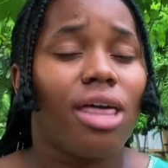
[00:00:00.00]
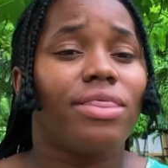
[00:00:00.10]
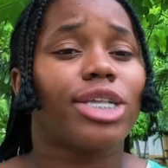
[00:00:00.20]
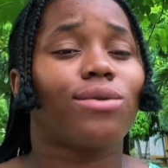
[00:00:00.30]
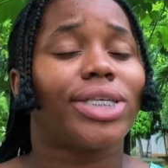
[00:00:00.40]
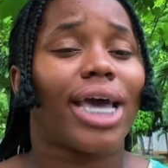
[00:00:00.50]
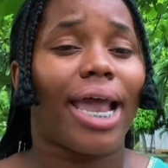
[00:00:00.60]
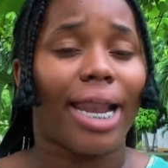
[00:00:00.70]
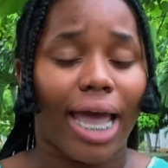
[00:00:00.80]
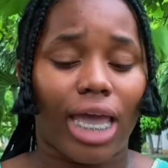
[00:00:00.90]
That's what
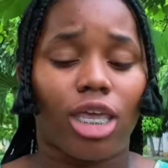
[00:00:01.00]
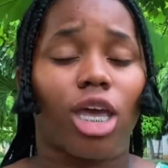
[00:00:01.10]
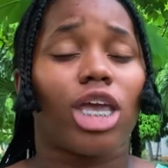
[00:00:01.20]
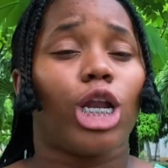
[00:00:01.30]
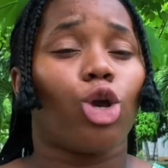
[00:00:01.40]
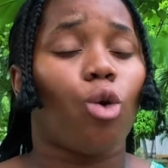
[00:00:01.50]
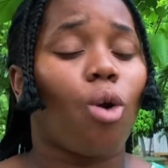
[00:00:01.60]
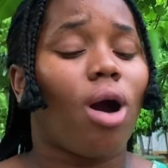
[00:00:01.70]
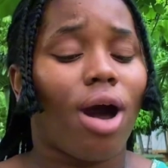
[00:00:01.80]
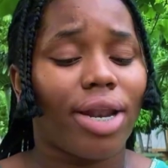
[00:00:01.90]
I like. You can
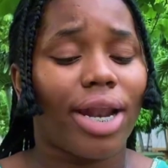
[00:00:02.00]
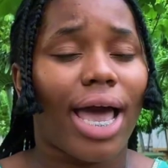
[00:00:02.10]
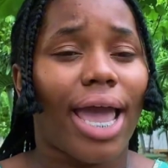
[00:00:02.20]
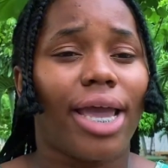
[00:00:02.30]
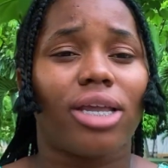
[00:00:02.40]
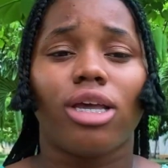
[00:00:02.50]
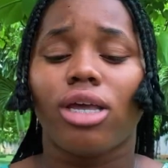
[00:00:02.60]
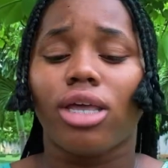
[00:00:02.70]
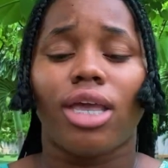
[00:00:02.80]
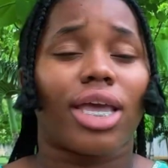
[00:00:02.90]
go online,
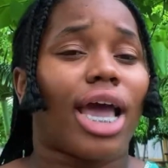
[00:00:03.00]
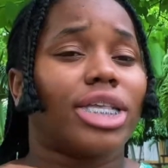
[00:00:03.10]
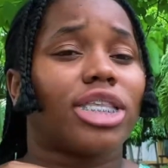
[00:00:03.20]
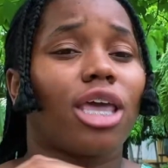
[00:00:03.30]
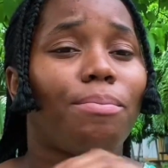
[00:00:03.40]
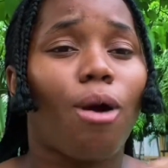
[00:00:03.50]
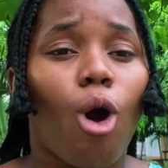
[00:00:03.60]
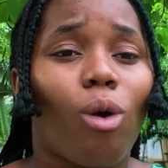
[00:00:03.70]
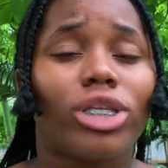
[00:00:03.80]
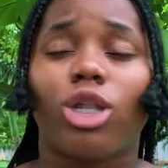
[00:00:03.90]
you can skip
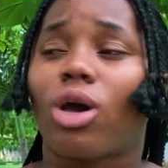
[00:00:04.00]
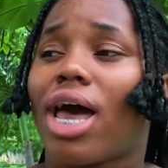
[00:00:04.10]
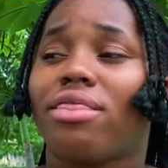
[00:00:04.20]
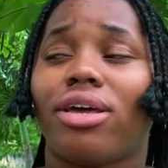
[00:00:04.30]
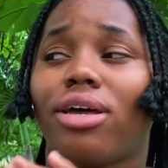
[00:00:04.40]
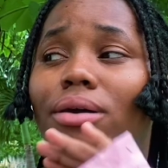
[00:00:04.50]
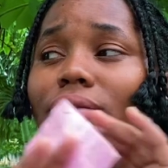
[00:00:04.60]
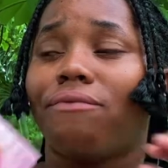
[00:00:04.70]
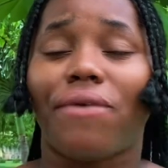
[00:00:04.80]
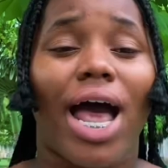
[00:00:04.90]
out, look at the
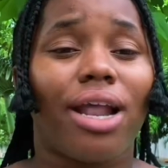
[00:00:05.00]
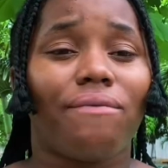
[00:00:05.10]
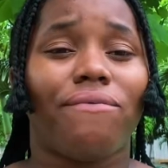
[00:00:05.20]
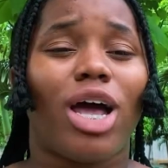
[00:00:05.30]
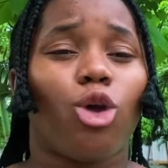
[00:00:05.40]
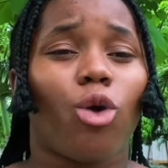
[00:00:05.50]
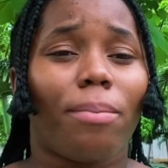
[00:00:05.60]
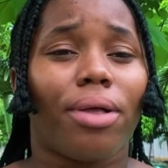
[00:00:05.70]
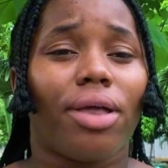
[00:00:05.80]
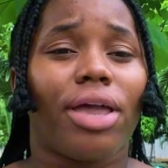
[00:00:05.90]

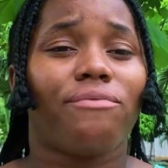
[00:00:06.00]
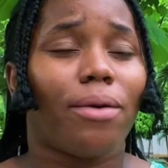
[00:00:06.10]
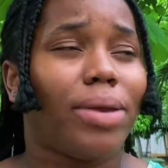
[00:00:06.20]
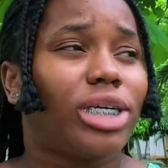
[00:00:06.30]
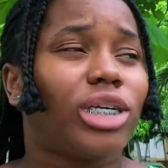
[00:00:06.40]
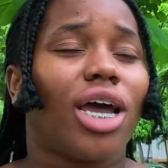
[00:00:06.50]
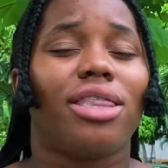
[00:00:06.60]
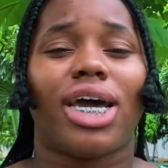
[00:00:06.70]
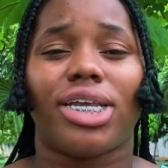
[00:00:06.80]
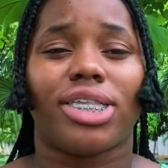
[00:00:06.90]
valuable
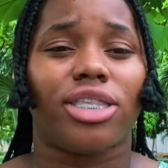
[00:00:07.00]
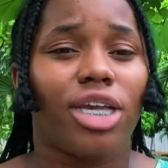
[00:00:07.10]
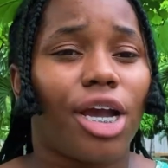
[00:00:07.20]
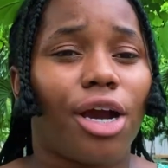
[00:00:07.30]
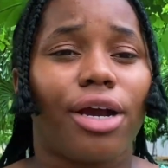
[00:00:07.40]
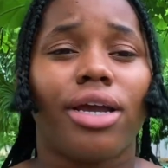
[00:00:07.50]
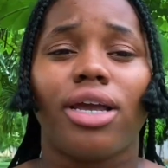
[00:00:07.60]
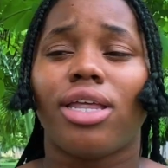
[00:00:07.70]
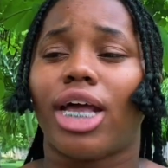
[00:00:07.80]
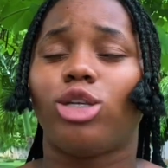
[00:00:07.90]
information that is there,
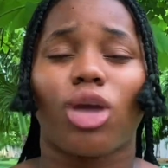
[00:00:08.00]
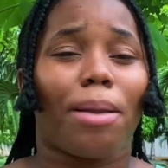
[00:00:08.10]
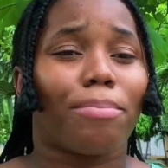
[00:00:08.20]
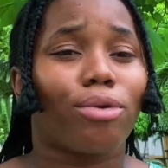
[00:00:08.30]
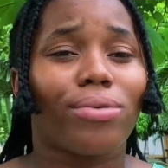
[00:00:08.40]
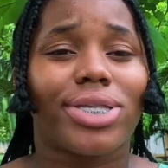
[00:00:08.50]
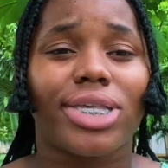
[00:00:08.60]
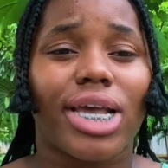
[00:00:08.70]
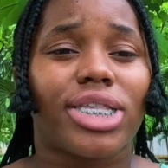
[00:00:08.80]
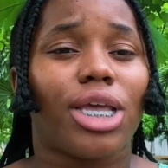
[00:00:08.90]
that you can
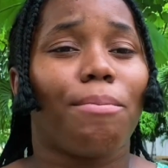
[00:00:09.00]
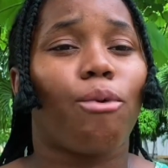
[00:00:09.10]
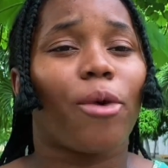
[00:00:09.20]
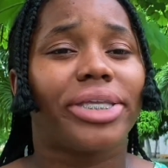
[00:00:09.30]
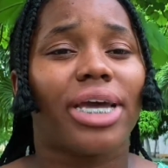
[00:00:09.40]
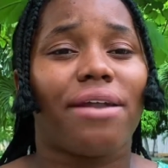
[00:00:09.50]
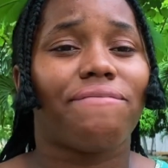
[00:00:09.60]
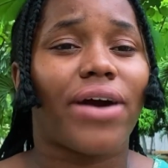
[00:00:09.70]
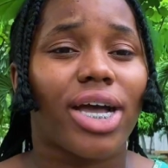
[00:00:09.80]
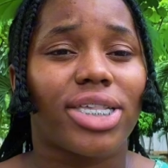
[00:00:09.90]
process, the important
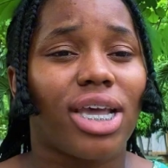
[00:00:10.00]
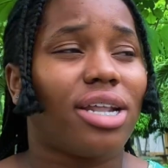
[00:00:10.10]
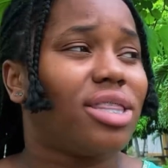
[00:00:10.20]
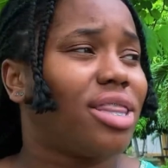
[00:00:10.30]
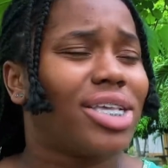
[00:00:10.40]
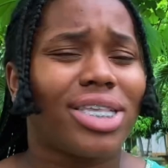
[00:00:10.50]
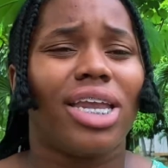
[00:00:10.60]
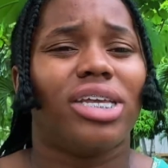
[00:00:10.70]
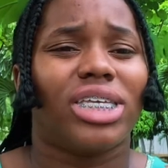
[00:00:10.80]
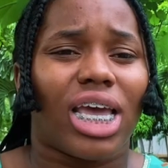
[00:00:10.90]
facts, and this you
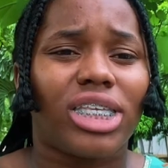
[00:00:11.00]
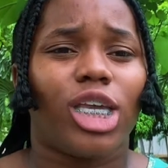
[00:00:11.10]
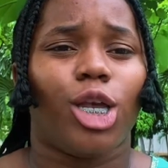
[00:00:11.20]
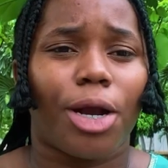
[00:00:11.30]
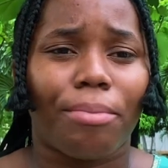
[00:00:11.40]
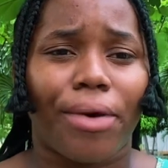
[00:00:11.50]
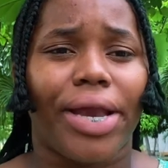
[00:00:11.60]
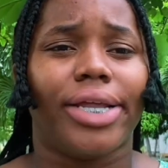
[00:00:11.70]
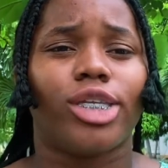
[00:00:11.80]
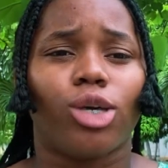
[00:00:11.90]
need to get in your
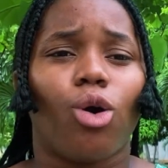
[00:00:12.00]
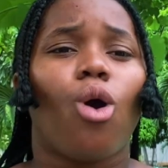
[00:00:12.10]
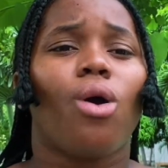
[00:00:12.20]
brain too.